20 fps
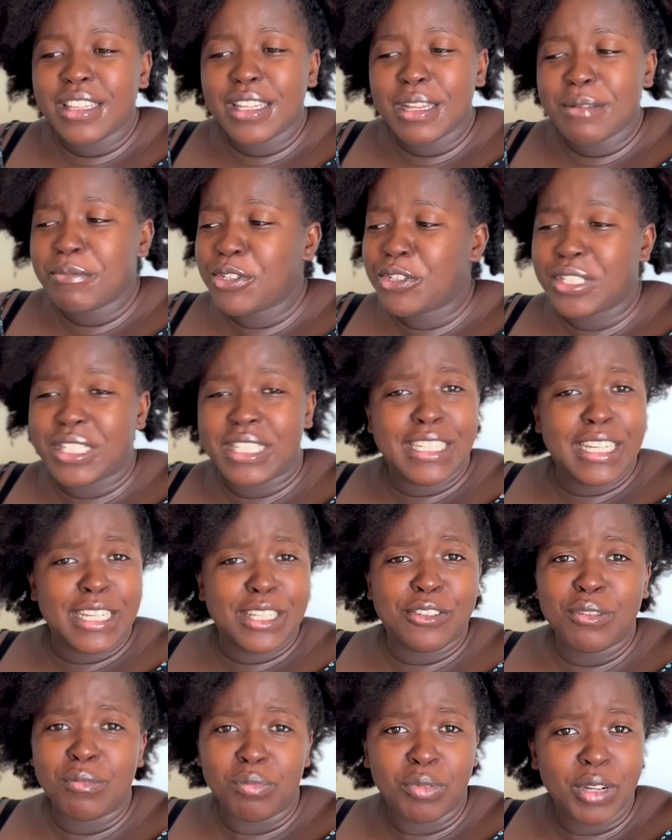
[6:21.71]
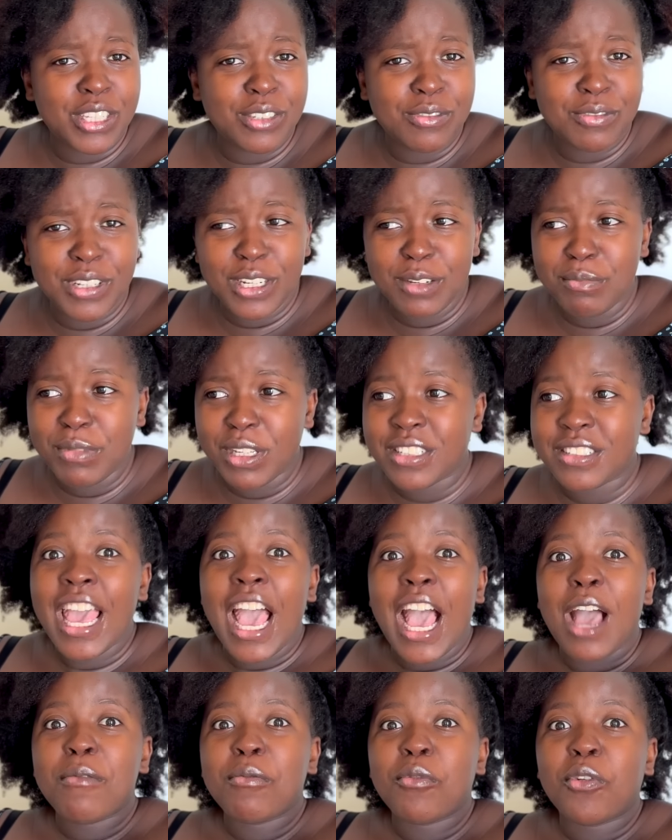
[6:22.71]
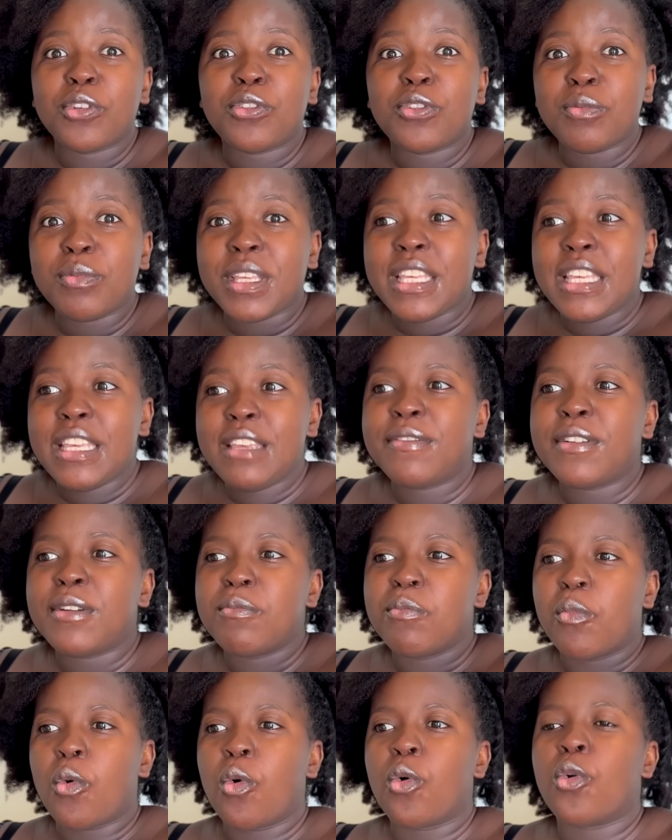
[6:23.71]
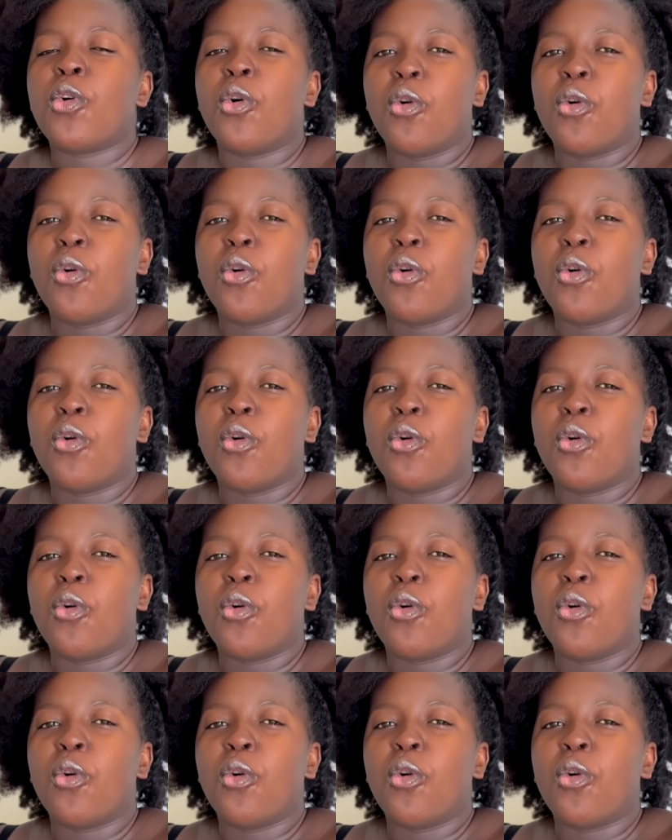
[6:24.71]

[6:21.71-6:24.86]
Let me just stick to breastfeeding because I'm going to be even more